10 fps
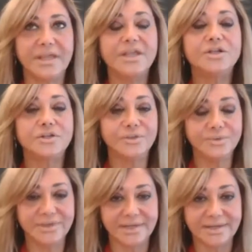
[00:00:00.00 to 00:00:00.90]

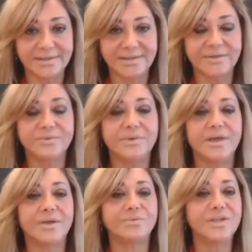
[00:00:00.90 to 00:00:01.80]
included,
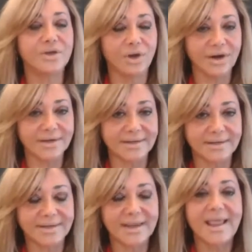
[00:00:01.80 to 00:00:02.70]

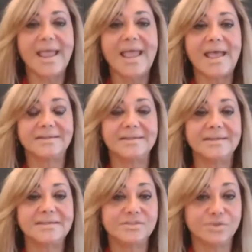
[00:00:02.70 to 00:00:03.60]
regarded, and
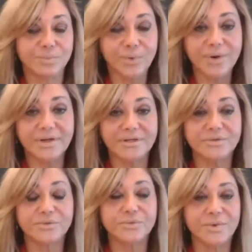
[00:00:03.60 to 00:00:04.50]
supported
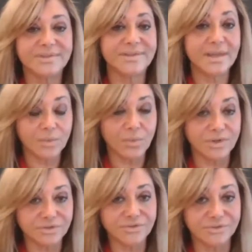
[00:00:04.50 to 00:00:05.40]
through what they
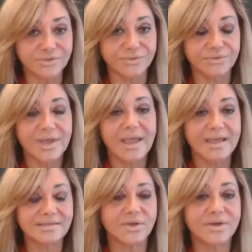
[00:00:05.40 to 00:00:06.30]
want to do,
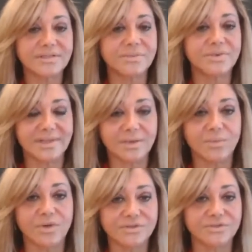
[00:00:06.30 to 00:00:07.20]
as long as what they
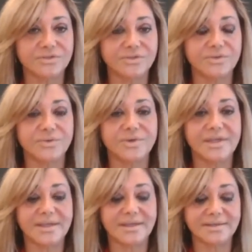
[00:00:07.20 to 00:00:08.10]
want to do
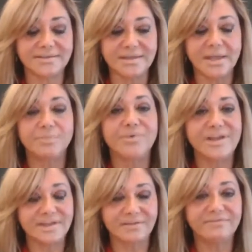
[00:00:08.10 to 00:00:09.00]
is
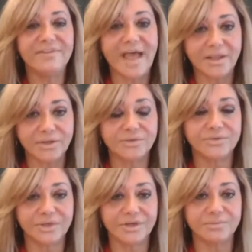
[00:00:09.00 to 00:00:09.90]
bringing value
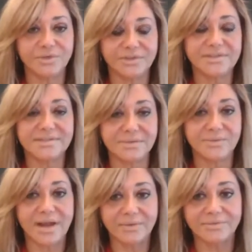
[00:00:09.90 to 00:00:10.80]
to the communities
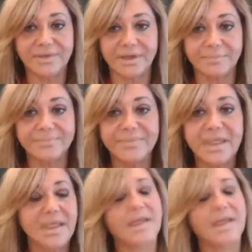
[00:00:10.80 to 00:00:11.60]
around them.